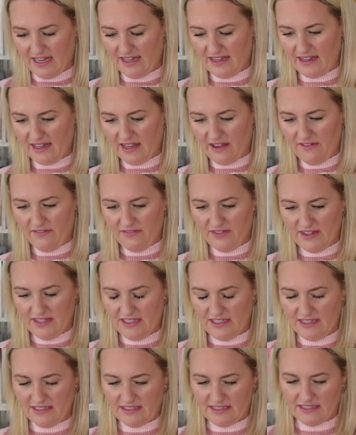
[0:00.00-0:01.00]
I love
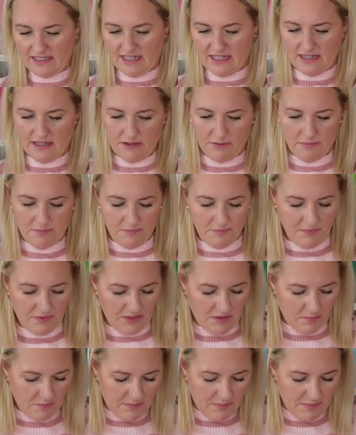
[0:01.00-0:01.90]
these, um, the